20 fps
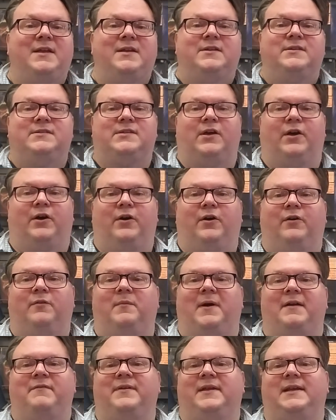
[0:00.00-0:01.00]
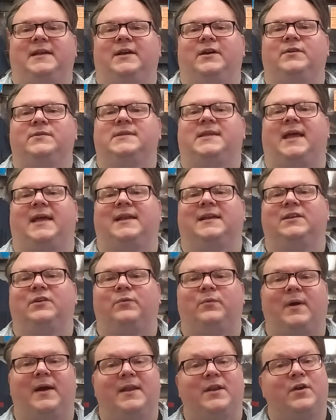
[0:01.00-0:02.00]
So my video is getting to
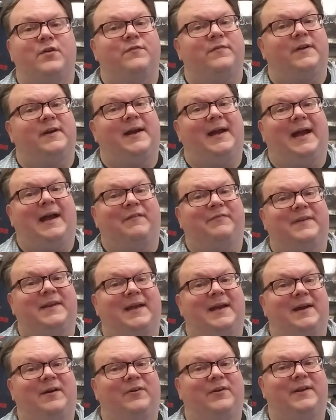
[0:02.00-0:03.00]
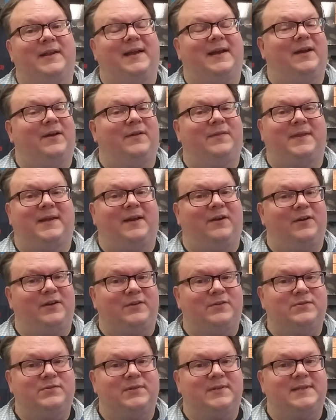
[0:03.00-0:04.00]
run over half an hour now. They aren't
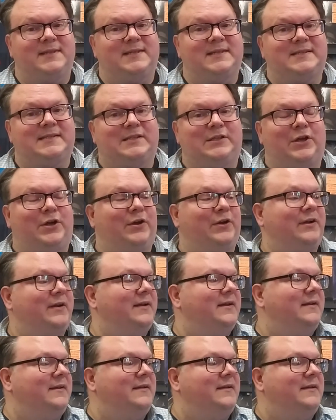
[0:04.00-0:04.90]
usually this long.